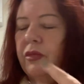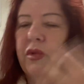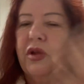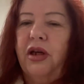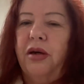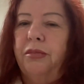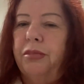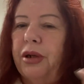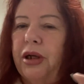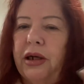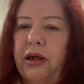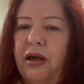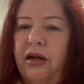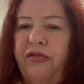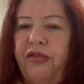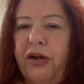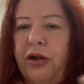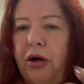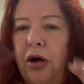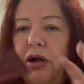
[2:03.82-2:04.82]
completely
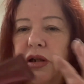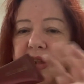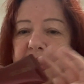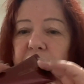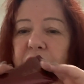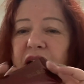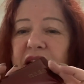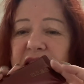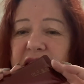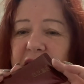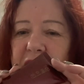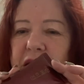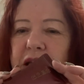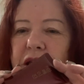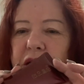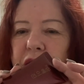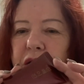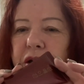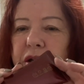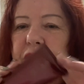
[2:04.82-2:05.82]
forgot, so I
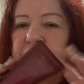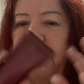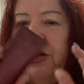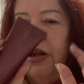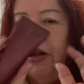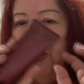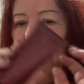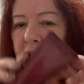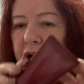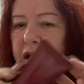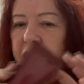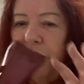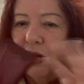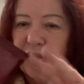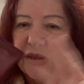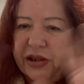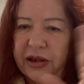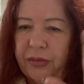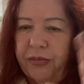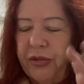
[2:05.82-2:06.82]
didn't use it. I used
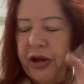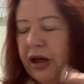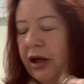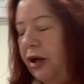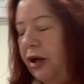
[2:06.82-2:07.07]
something